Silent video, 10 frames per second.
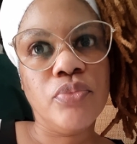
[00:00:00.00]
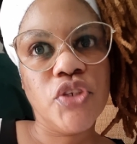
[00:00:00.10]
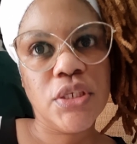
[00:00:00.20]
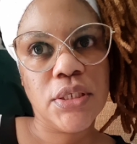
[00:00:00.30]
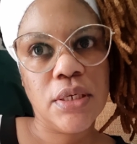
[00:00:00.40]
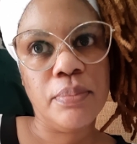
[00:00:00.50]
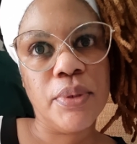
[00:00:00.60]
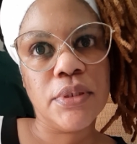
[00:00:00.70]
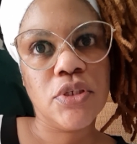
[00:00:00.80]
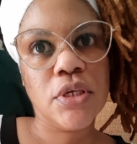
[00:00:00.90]
She can take the
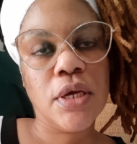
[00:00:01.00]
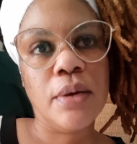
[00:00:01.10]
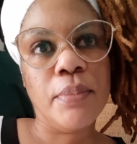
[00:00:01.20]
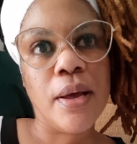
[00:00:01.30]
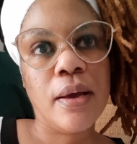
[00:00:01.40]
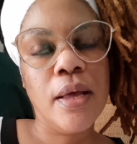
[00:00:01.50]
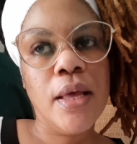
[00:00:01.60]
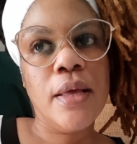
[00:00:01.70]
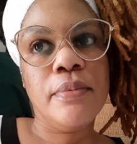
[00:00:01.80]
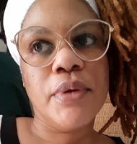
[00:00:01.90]
bus. She can come back,
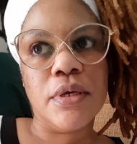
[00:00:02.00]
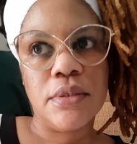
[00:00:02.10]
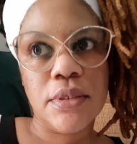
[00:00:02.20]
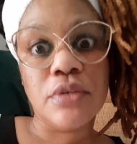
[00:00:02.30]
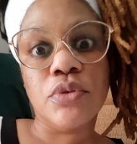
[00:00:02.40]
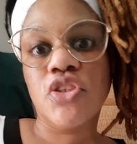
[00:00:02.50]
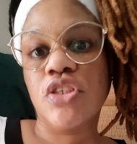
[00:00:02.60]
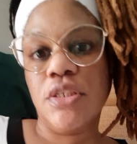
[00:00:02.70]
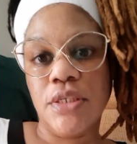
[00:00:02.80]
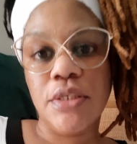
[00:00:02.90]
because that's what
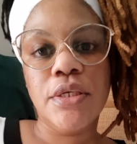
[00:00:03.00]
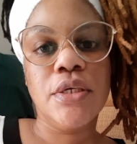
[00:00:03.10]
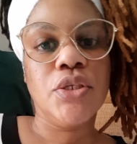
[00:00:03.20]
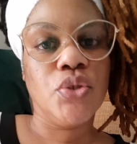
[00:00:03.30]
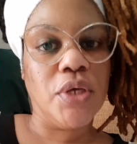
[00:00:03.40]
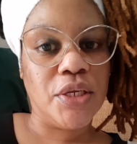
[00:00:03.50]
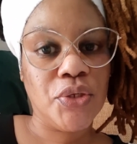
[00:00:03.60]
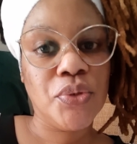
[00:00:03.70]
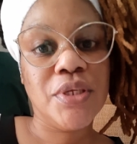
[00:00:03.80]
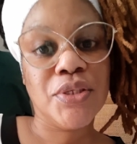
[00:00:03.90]
she did to
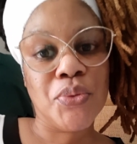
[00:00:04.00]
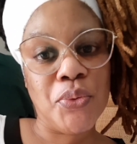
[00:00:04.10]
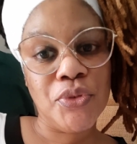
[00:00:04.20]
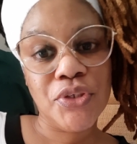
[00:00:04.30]
get to the school.